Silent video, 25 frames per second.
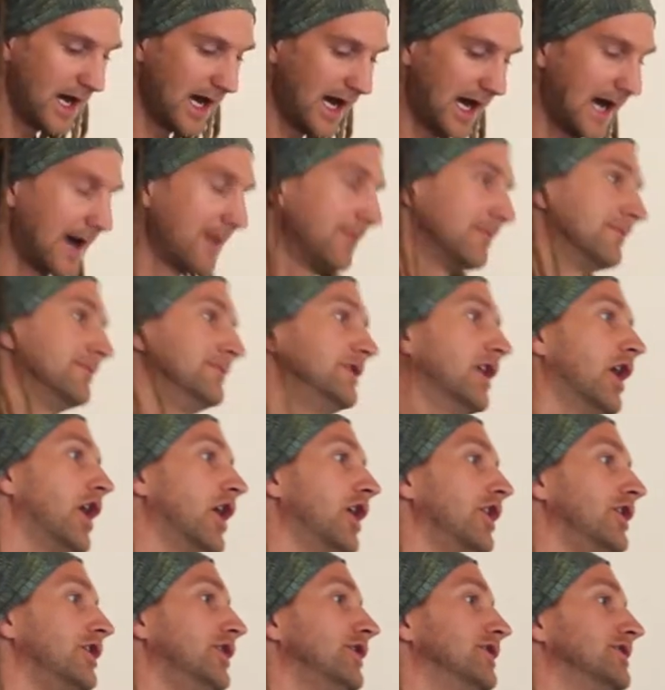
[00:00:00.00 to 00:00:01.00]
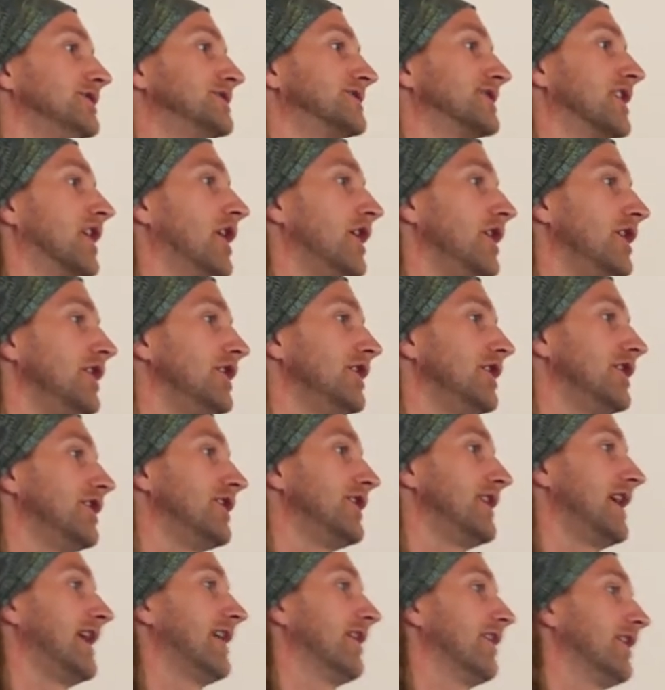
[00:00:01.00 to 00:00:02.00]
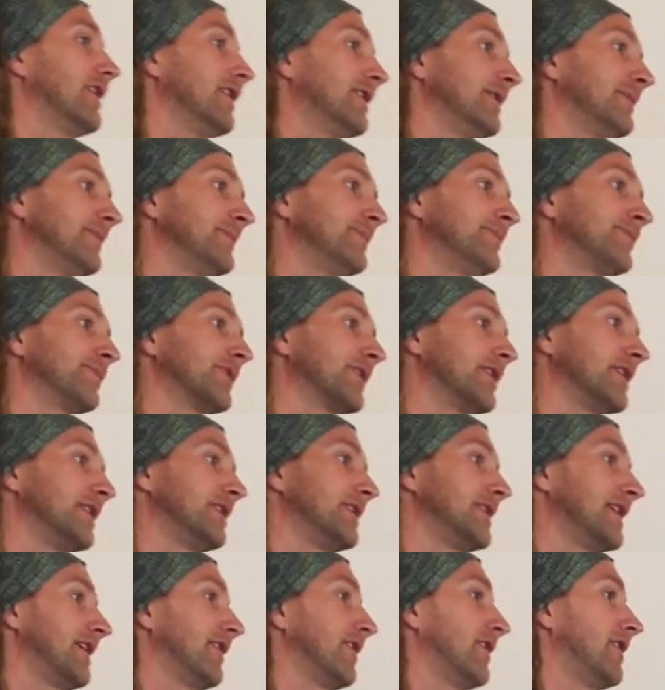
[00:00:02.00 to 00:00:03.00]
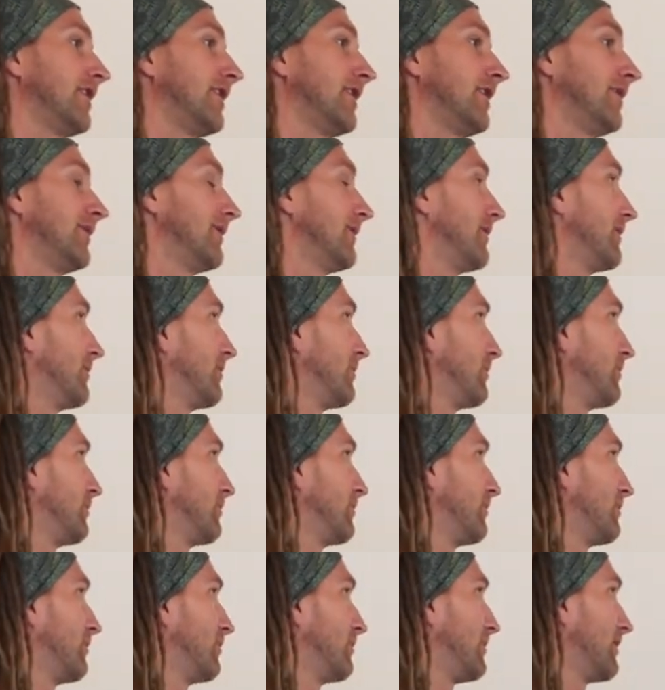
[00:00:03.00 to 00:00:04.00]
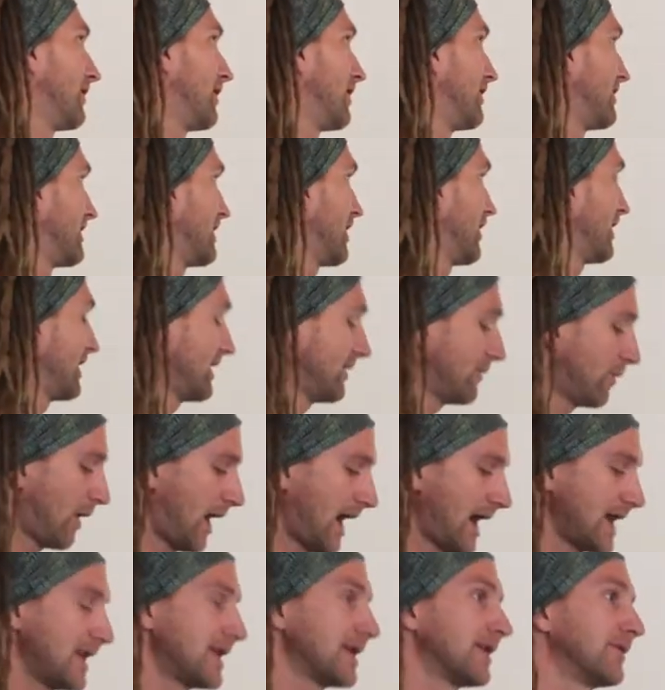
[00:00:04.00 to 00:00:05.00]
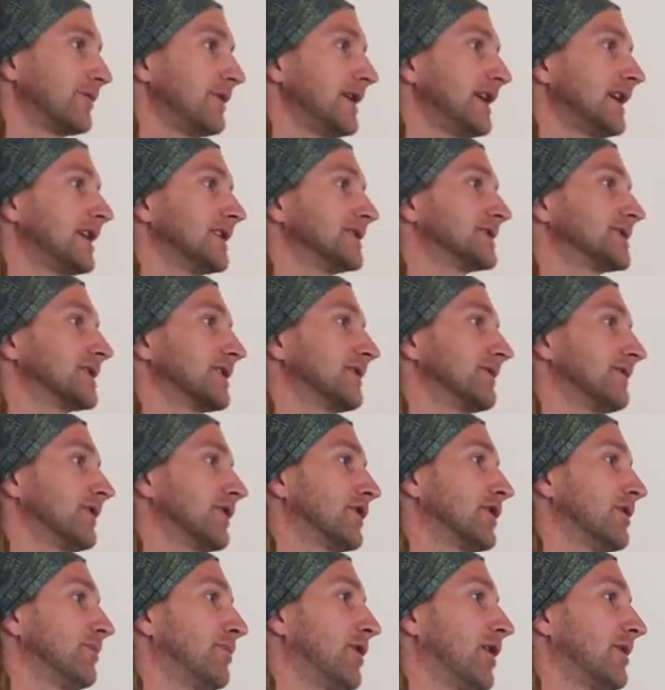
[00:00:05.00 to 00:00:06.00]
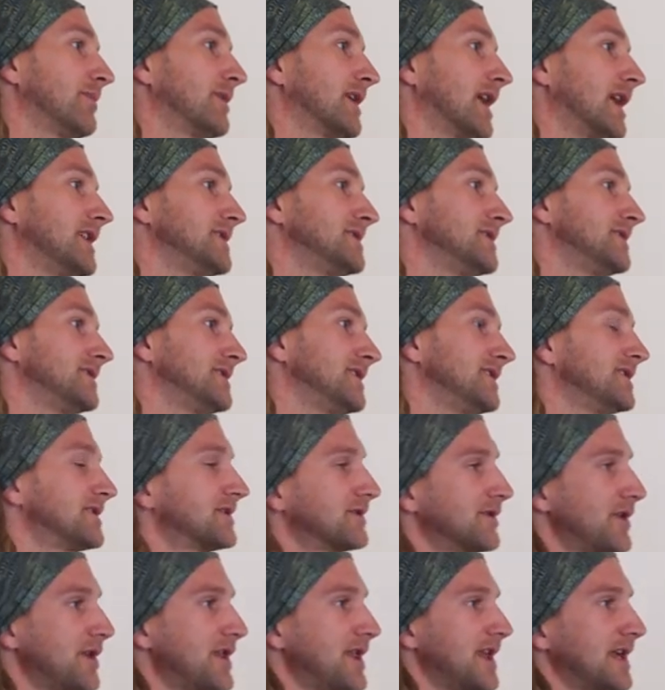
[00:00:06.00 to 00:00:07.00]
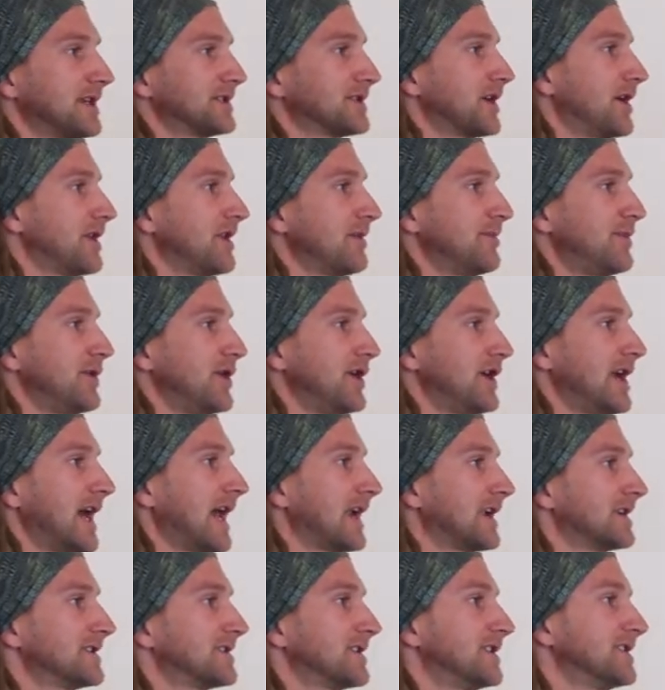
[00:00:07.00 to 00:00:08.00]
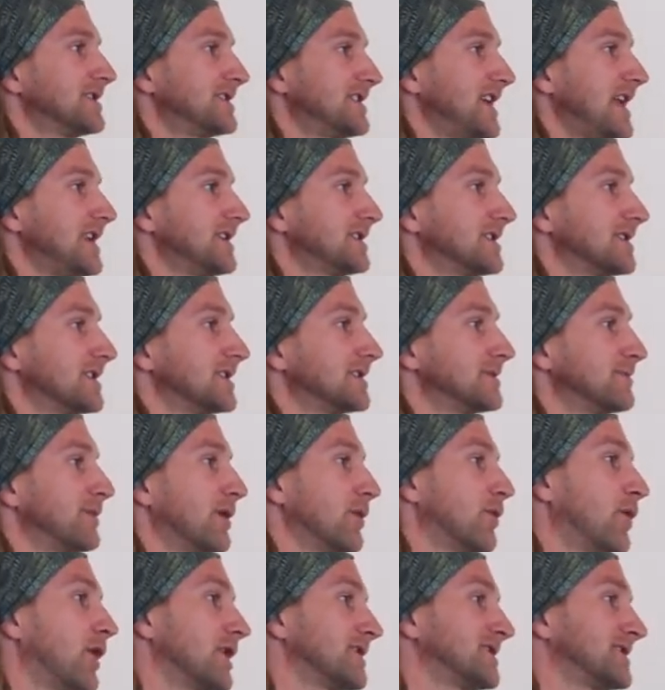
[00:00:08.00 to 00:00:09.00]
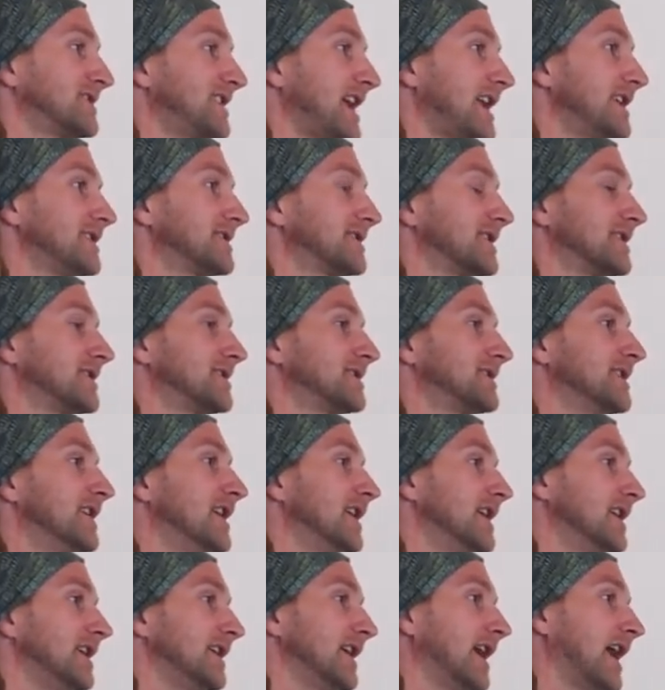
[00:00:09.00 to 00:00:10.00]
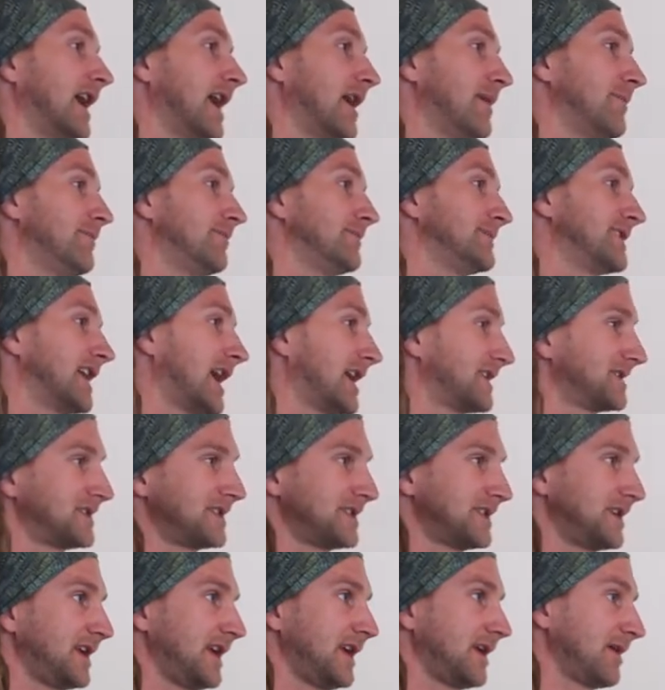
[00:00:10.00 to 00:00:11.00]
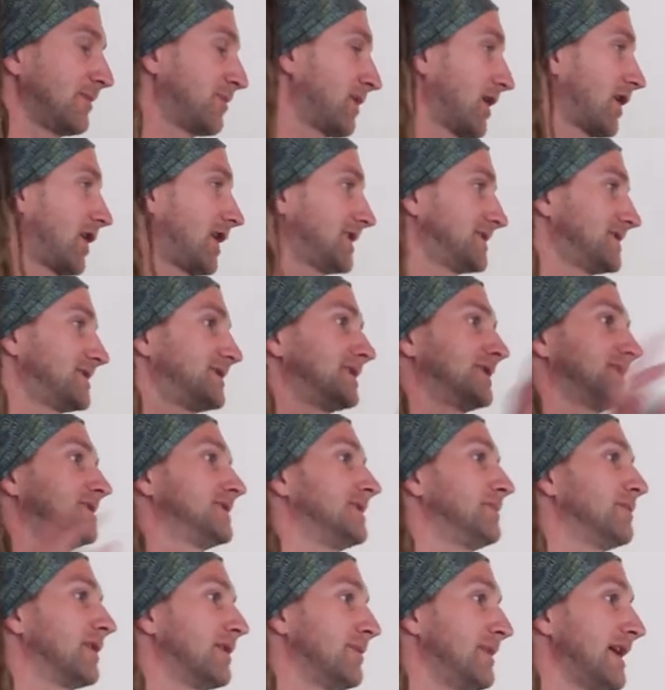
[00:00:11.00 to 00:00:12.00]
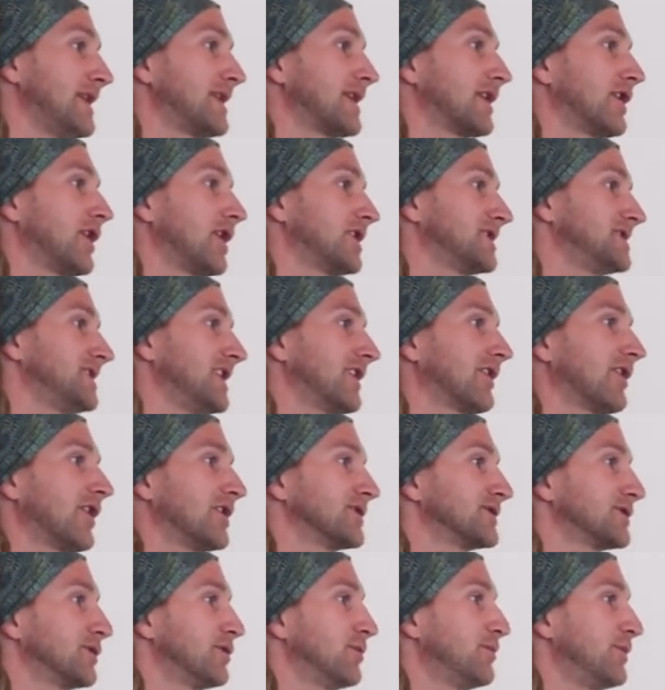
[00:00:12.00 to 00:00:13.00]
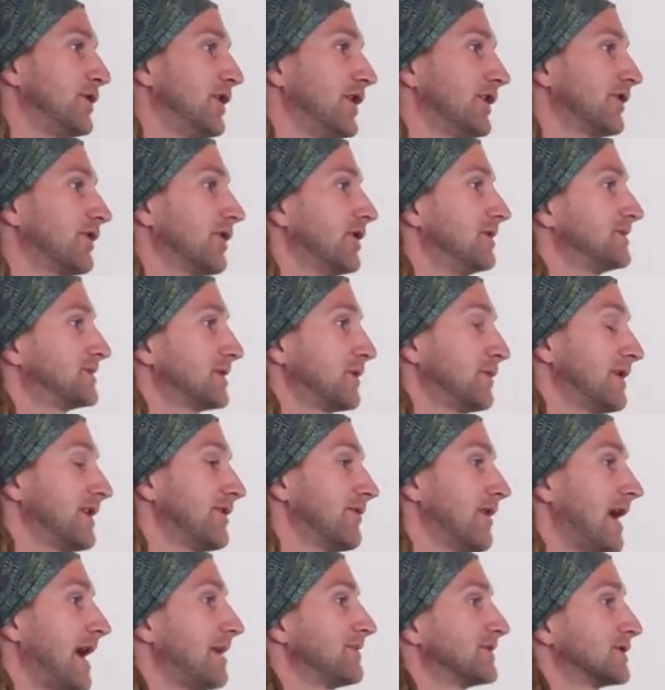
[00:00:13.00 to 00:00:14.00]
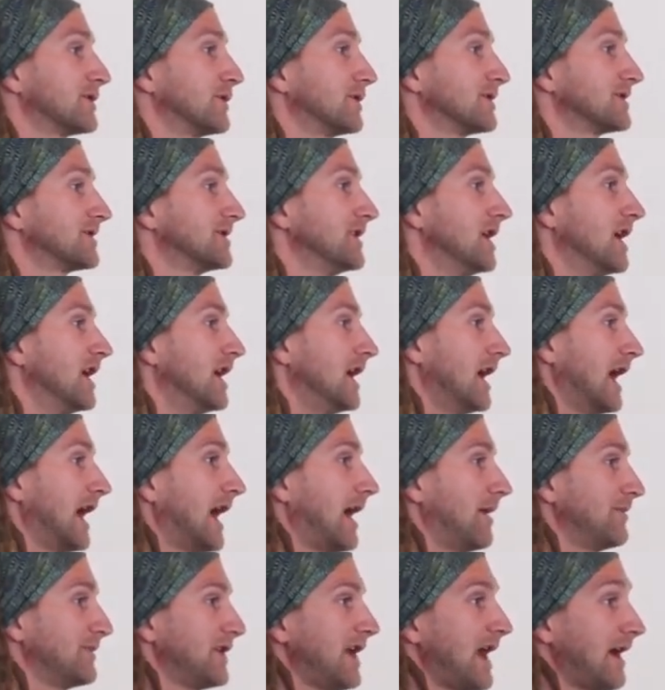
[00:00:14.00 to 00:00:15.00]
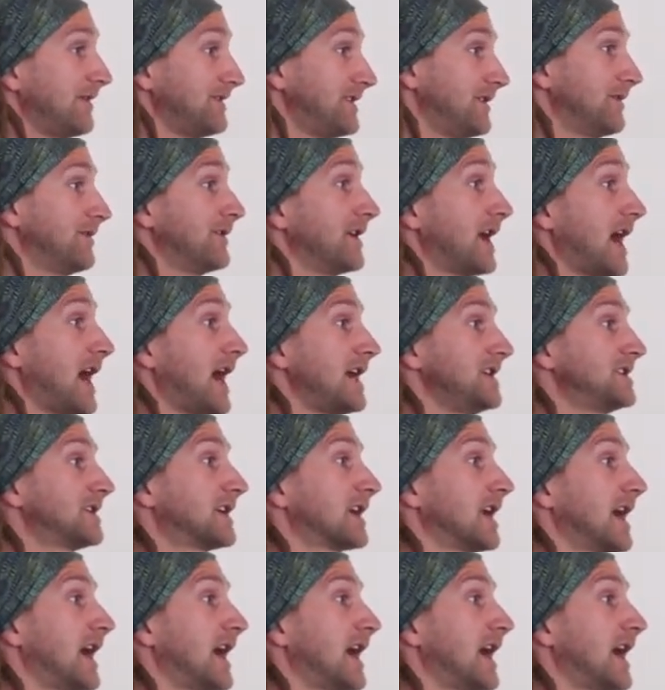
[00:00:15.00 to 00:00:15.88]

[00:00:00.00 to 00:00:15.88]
Um, no. So there are there are the, the only way that we can sort of look at populations is through things like the bird atlas and census. But what census um, does is it applies similar methodology across all bird groups. But with raptors, um, you have different age